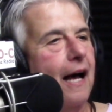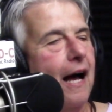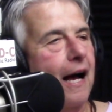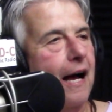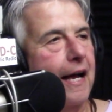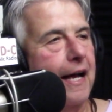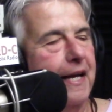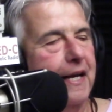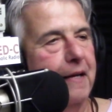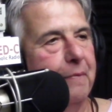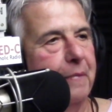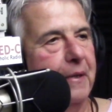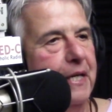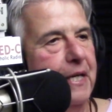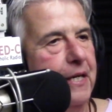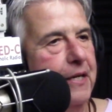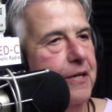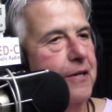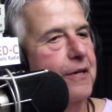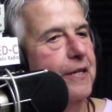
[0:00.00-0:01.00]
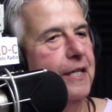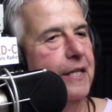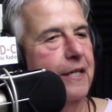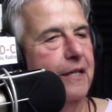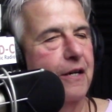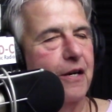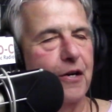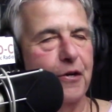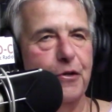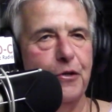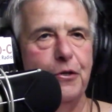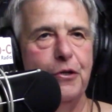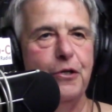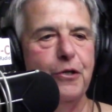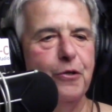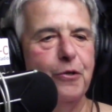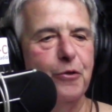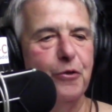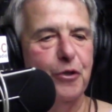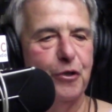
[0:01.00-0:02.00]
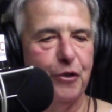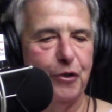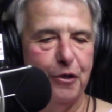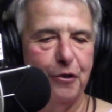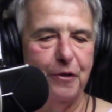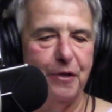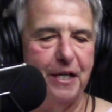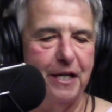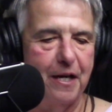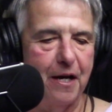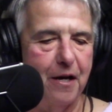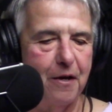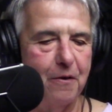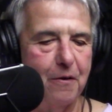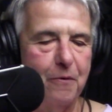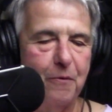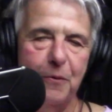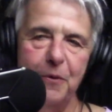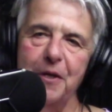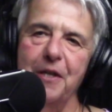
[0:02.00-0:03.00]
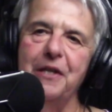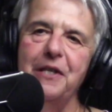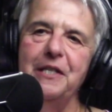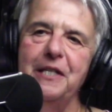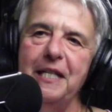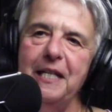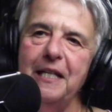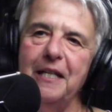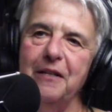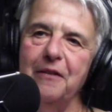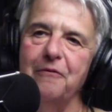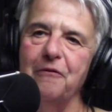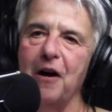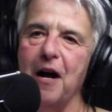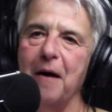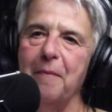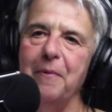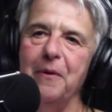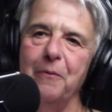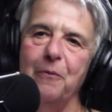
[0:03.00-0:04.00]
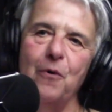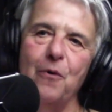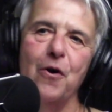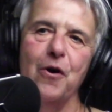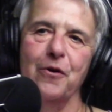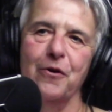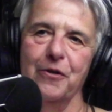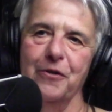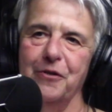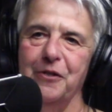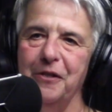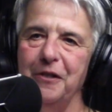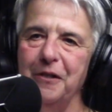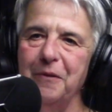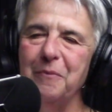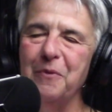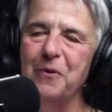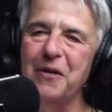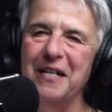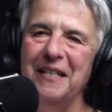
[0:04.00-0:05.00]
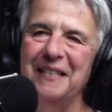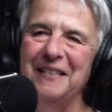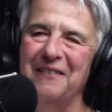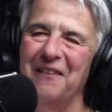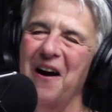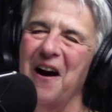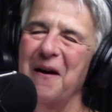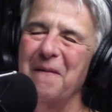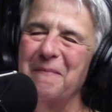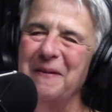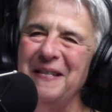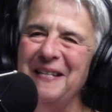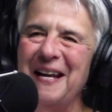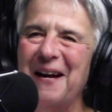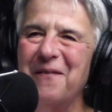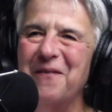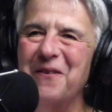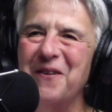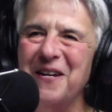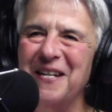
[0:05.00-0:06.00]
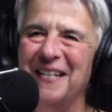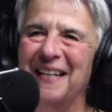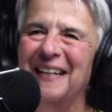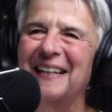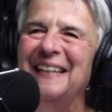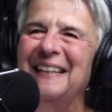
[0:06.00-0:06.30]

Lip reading: I am here in our new studio with Deacon Robin Waters. Good morning, Robin. How are you?